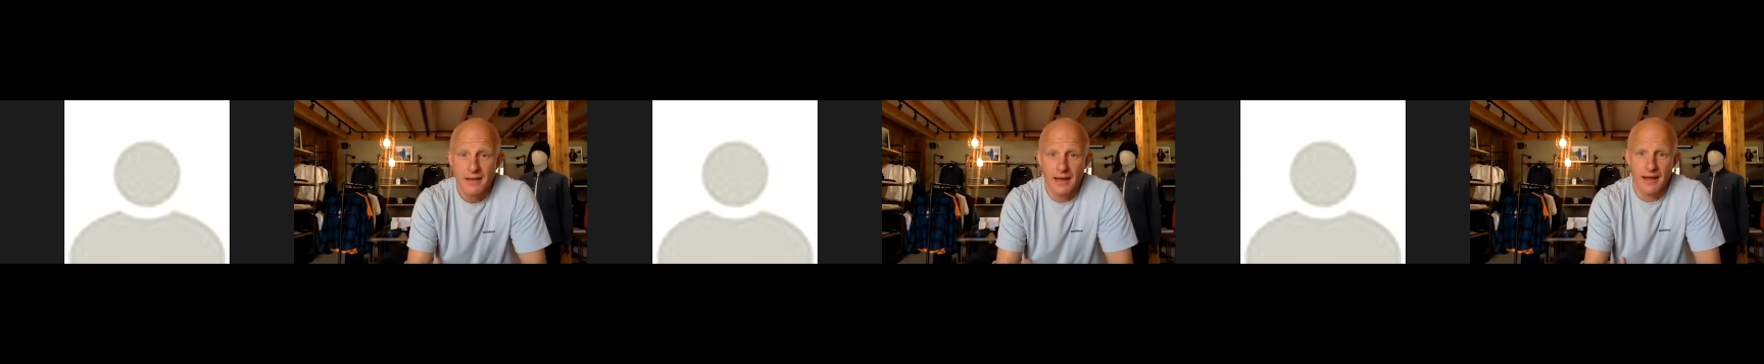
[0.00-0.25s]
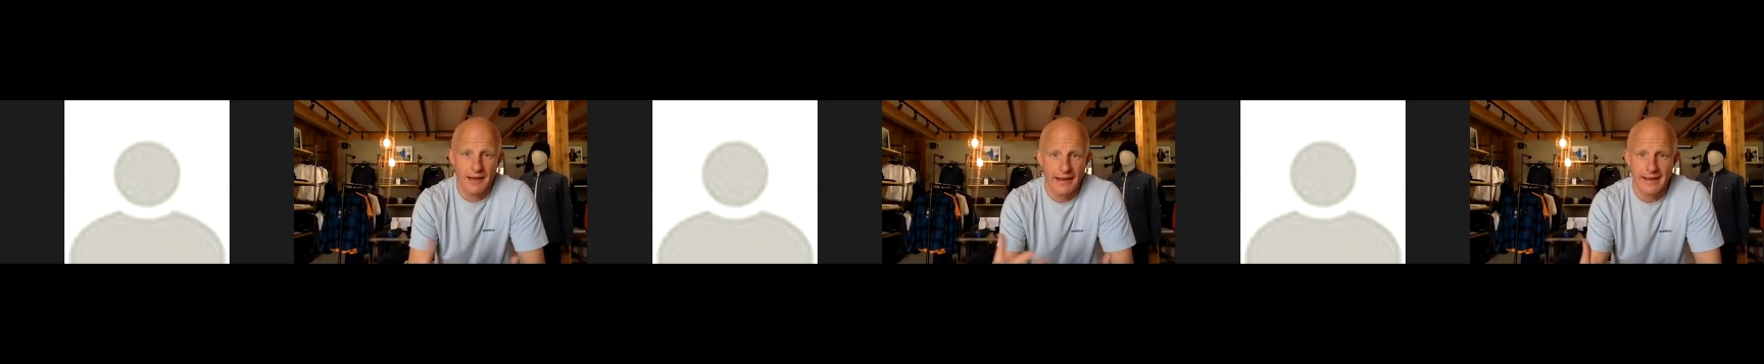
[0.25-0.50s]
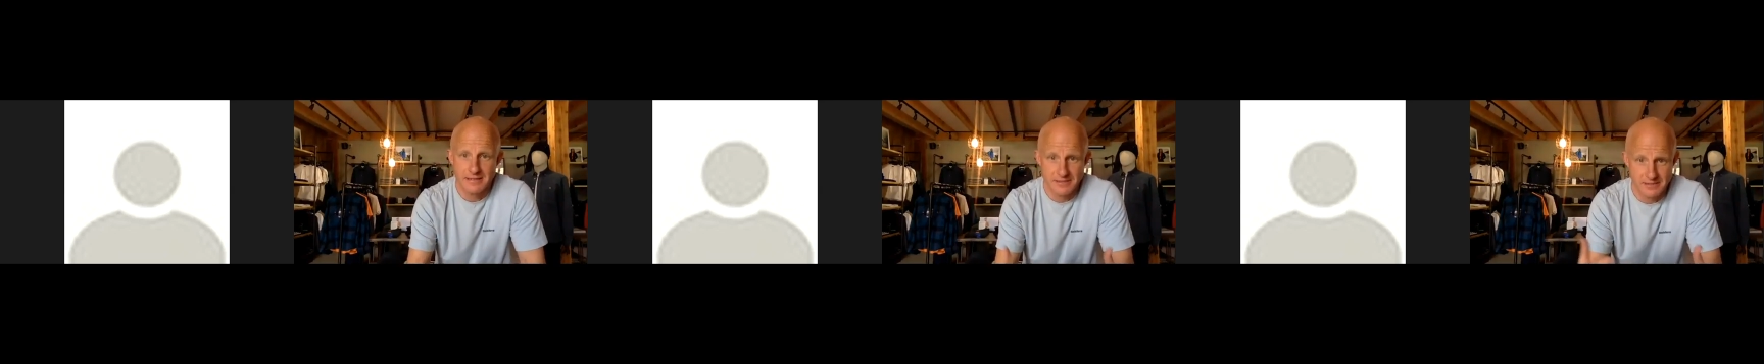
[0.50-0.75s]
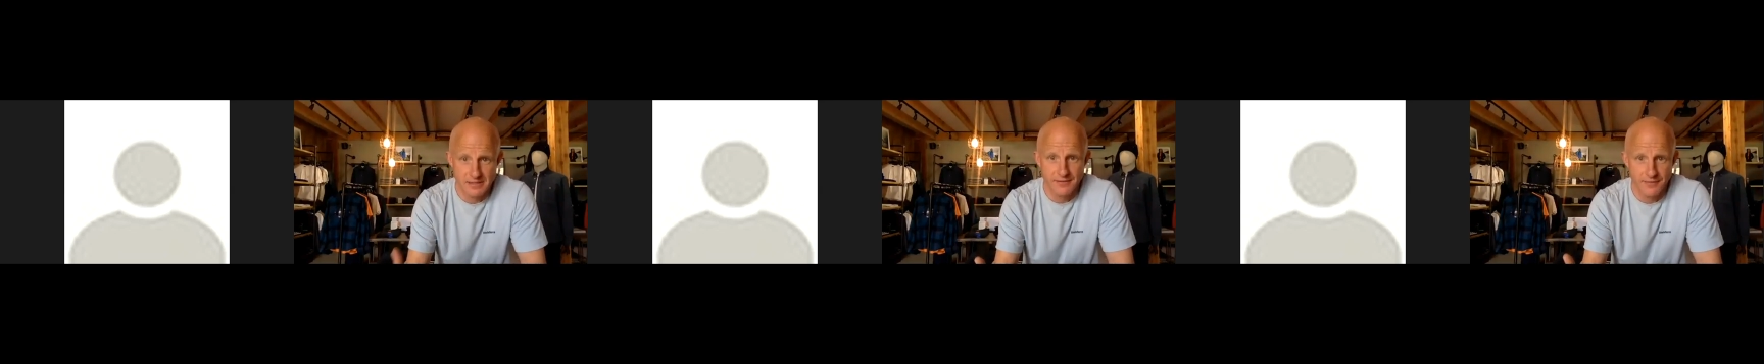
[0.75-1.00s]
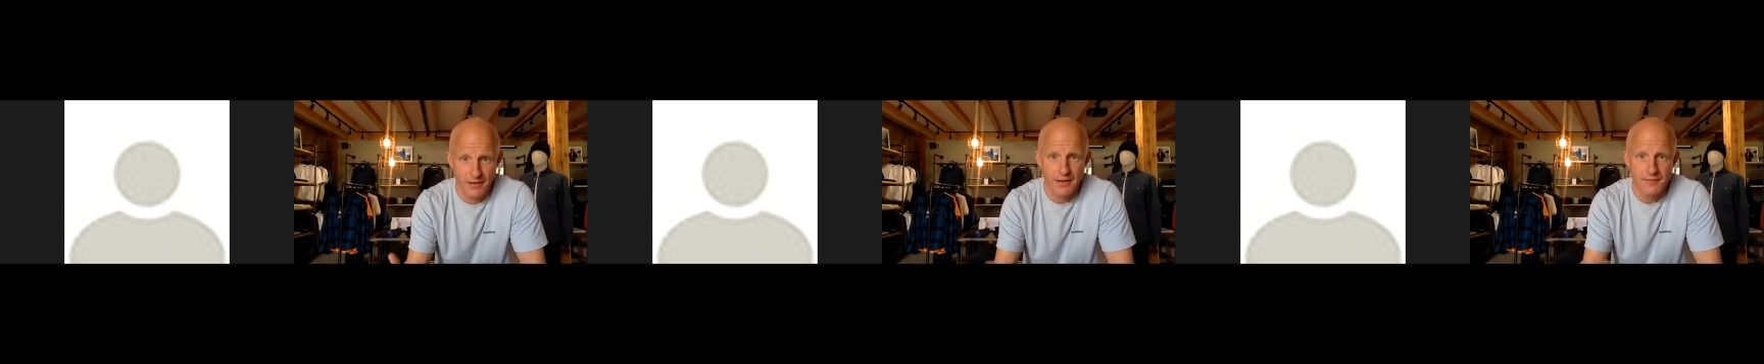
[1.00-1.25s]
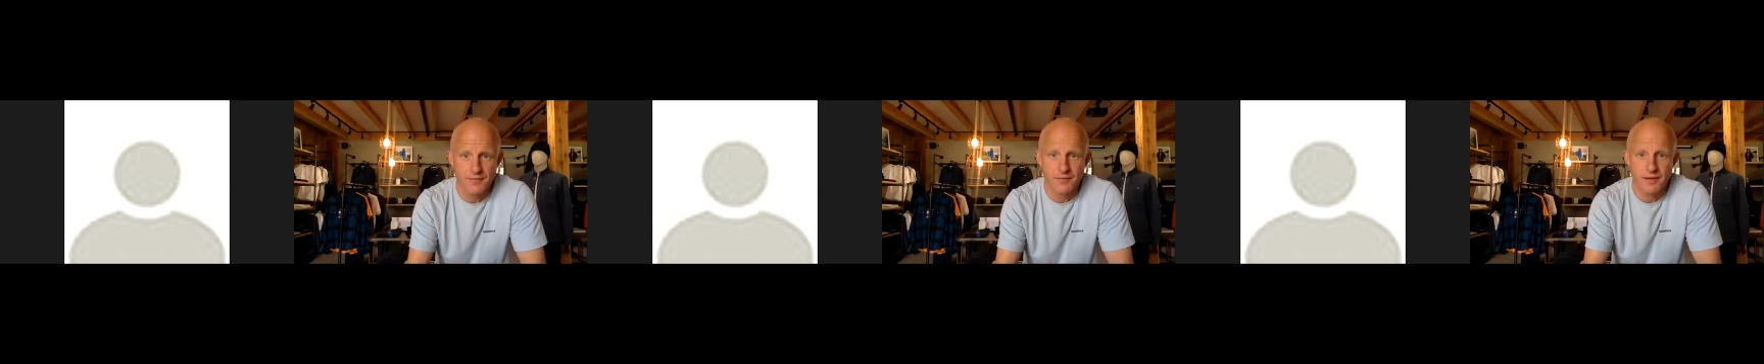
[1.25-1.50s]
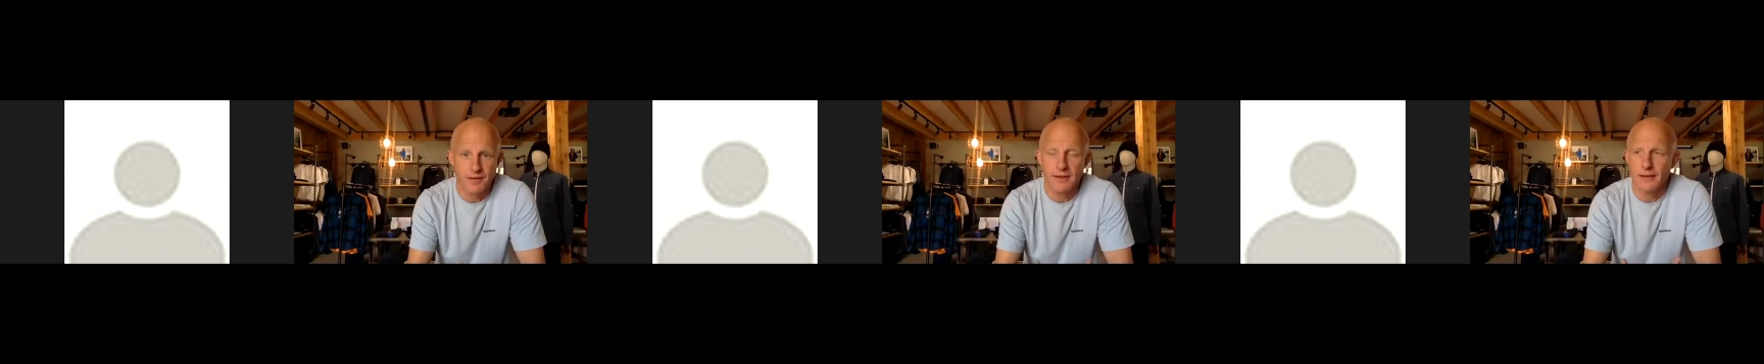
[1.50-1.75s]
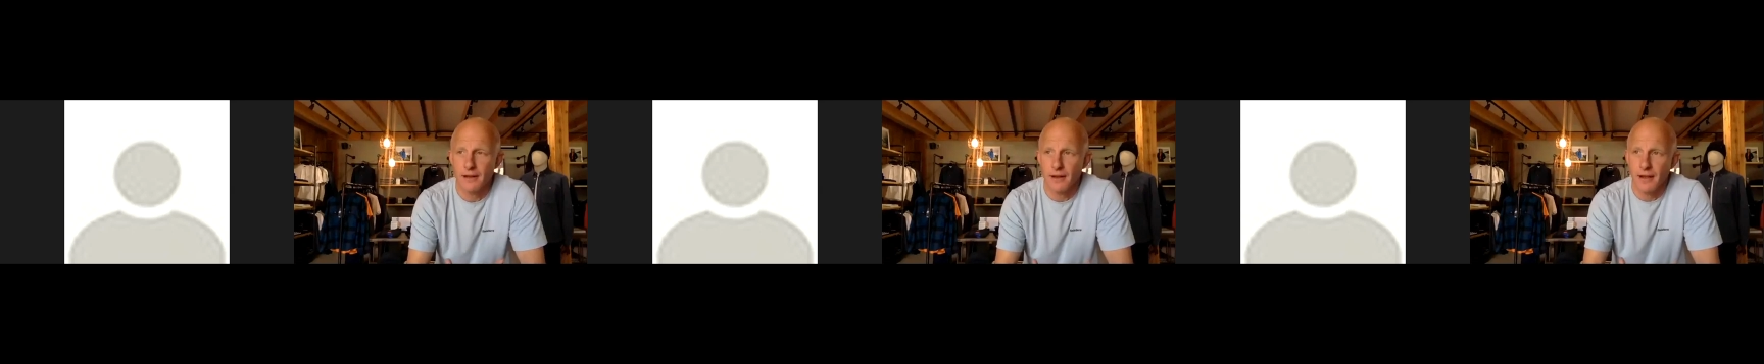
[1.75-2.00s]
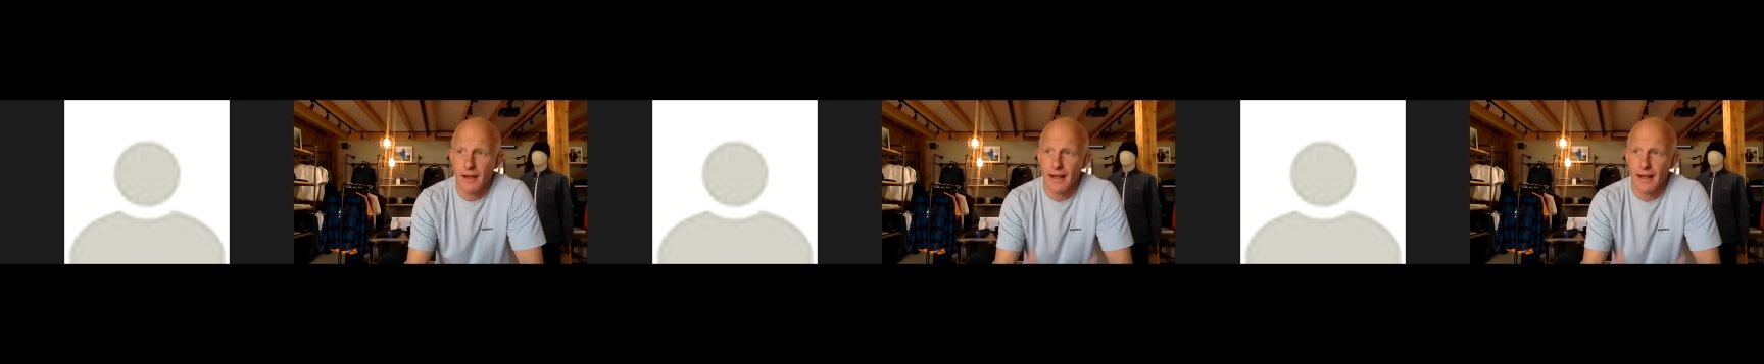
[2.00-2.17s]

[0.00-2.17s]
uh, has to survive in you know